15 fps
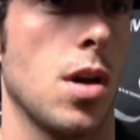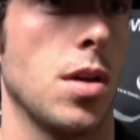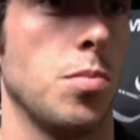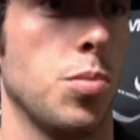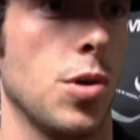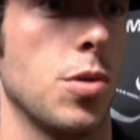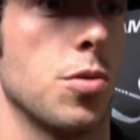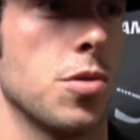I
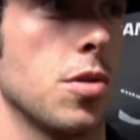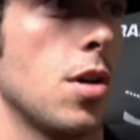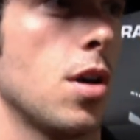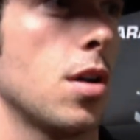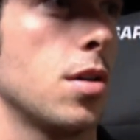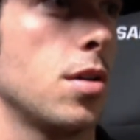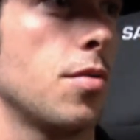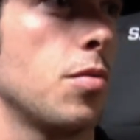played with a
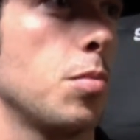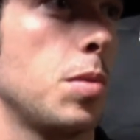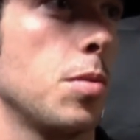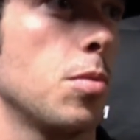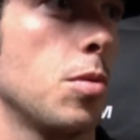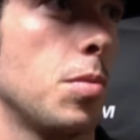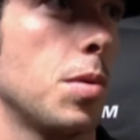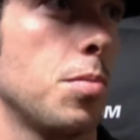lot of different
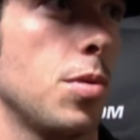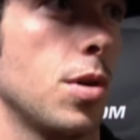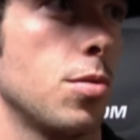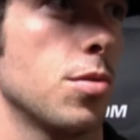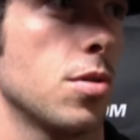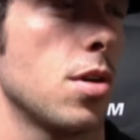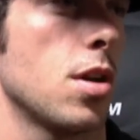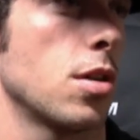people, but
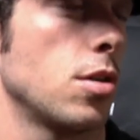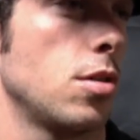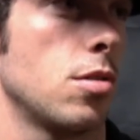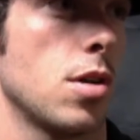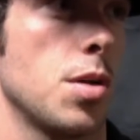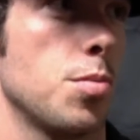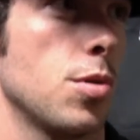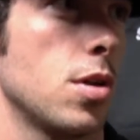played with a lot of
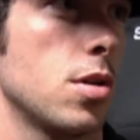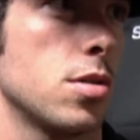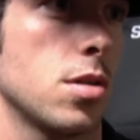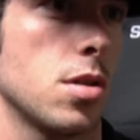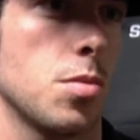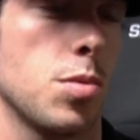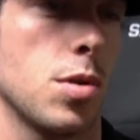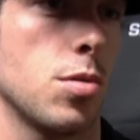great players.
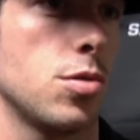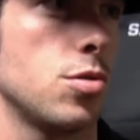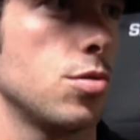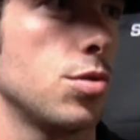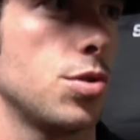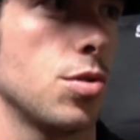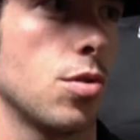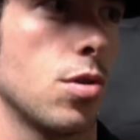I played with
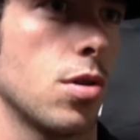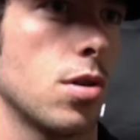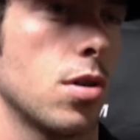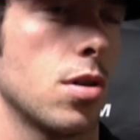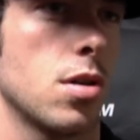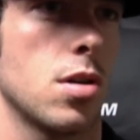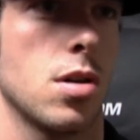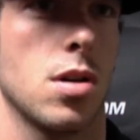Drew
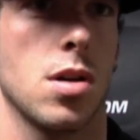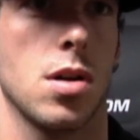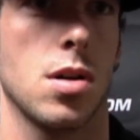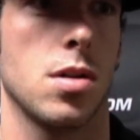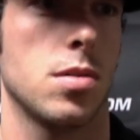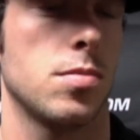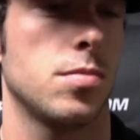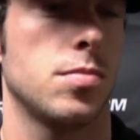Shore,
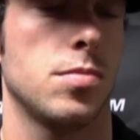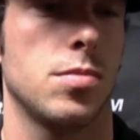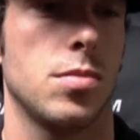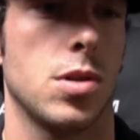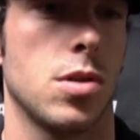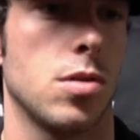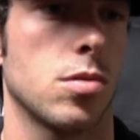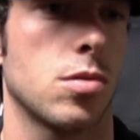
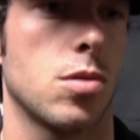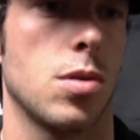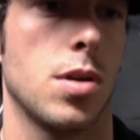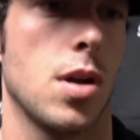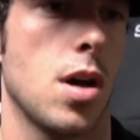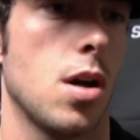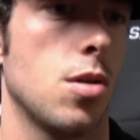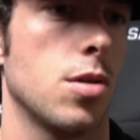
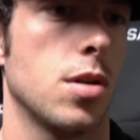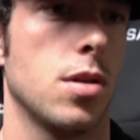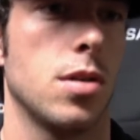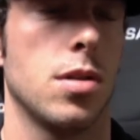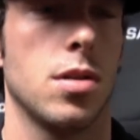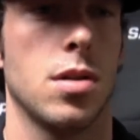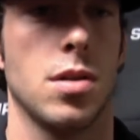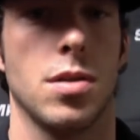Quentin
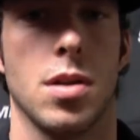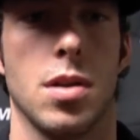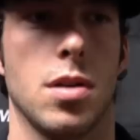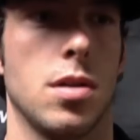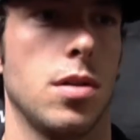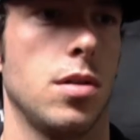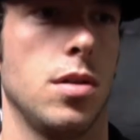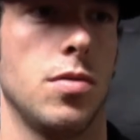Howden, and
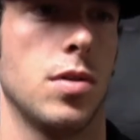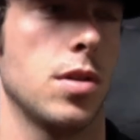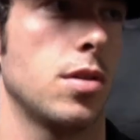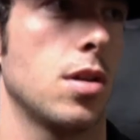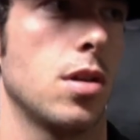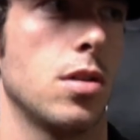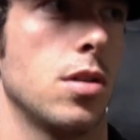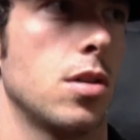then even at
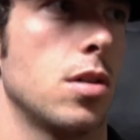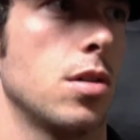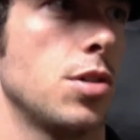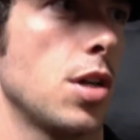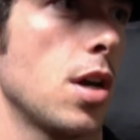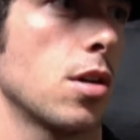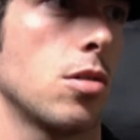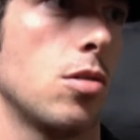the end of the year,
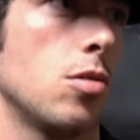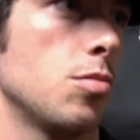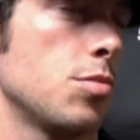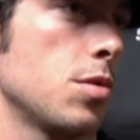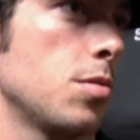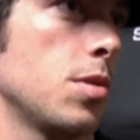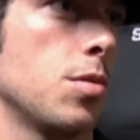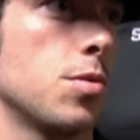Jack
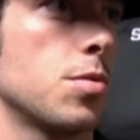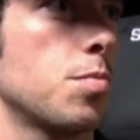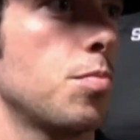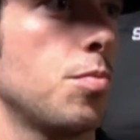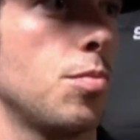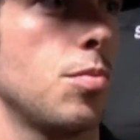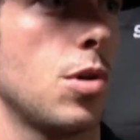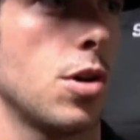Holmes. I mean, he was
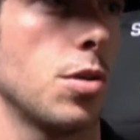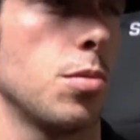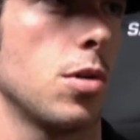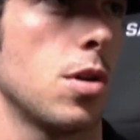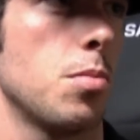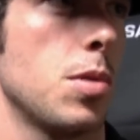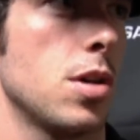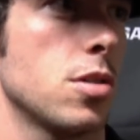
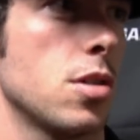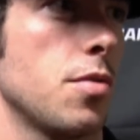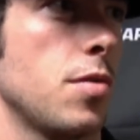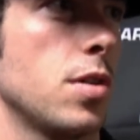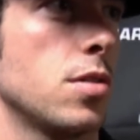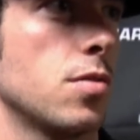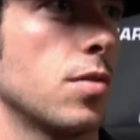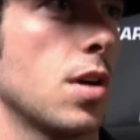arguably our best
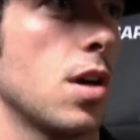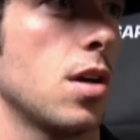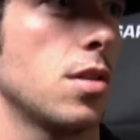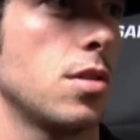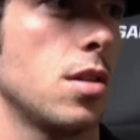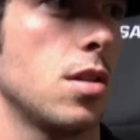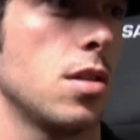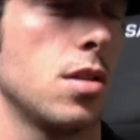offensive guy
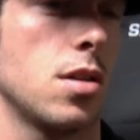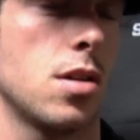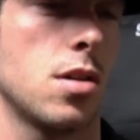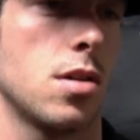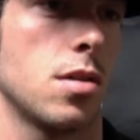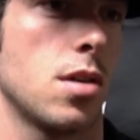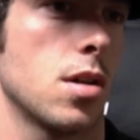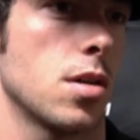at the end of the year,
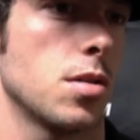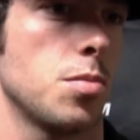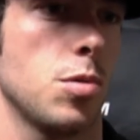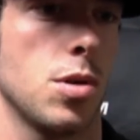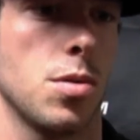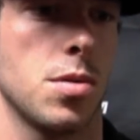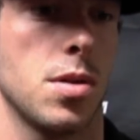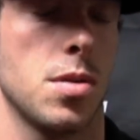and I got to
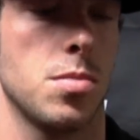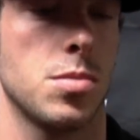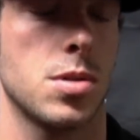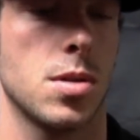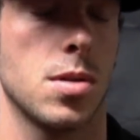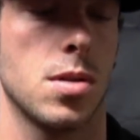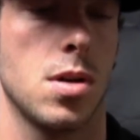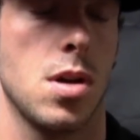play with him.
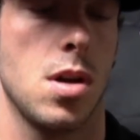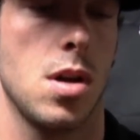So.